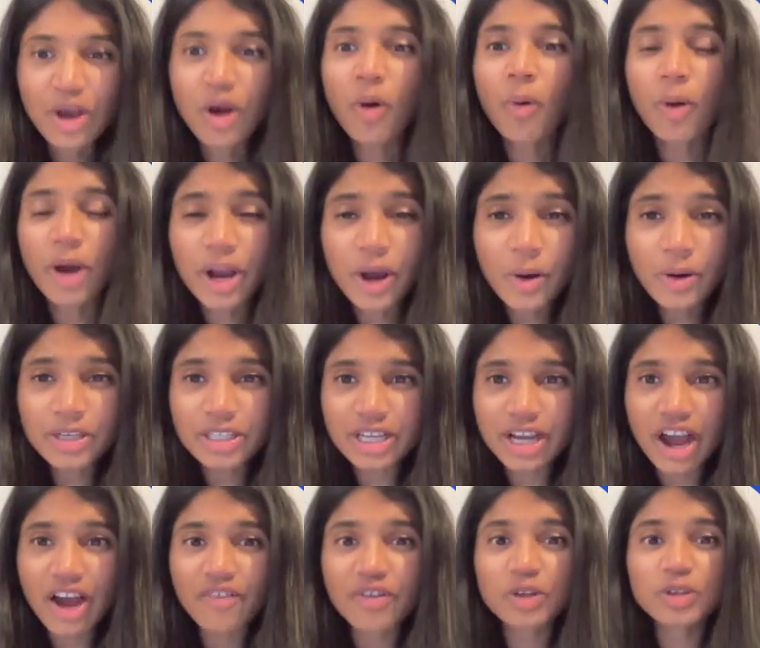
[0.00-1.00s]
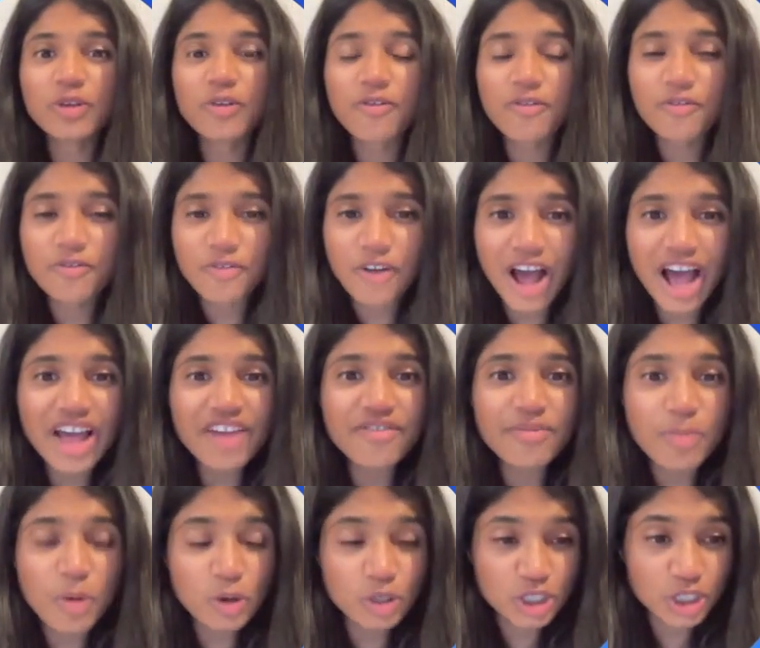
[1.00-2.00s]
We're going to cover the 5
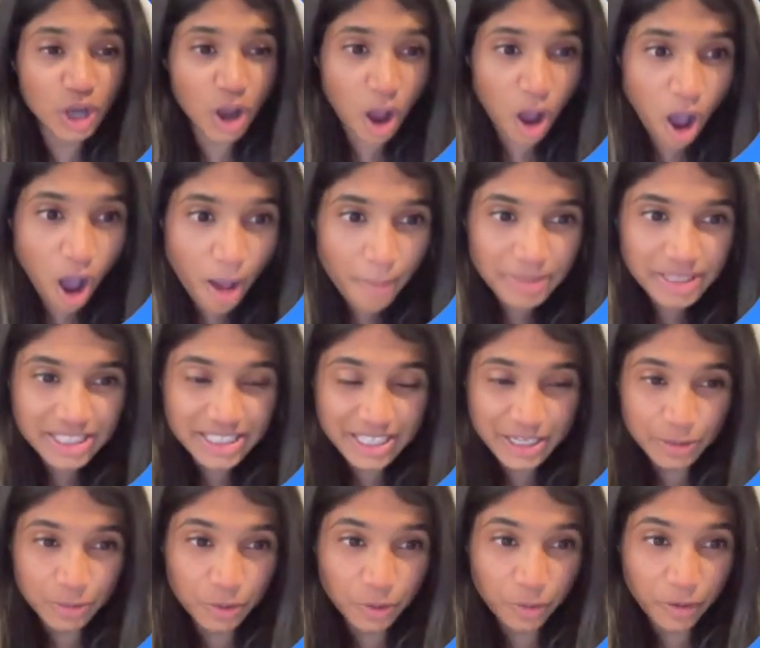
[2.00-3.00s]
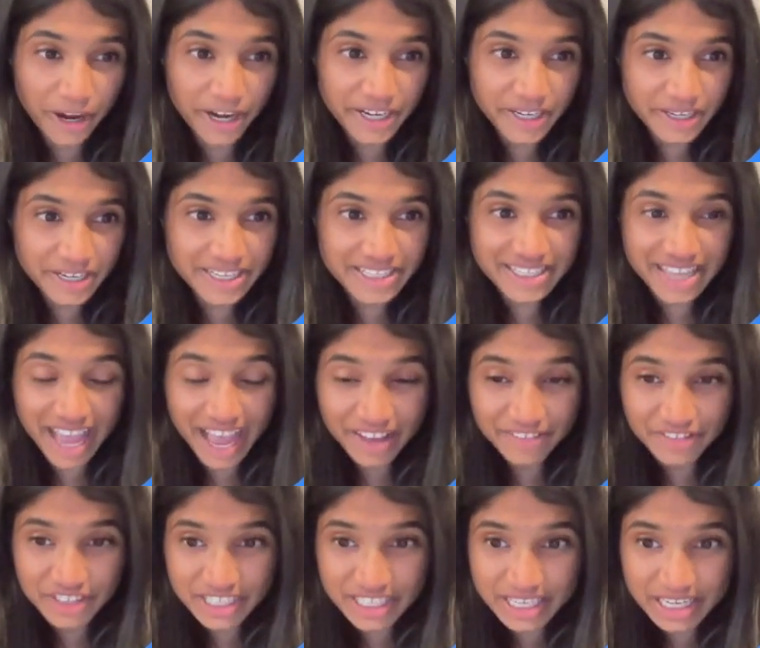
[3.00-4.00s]
most common SQL queries I've
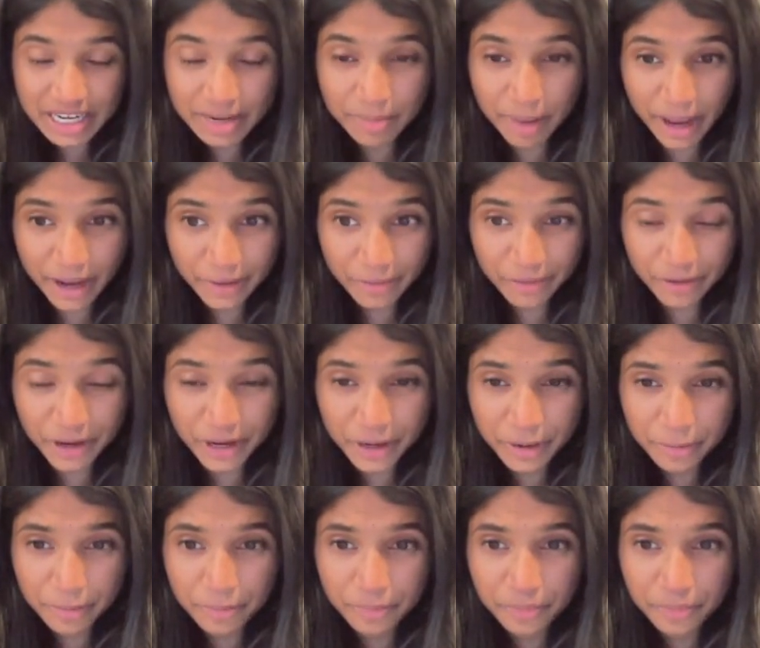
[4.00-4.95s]
seen in my career: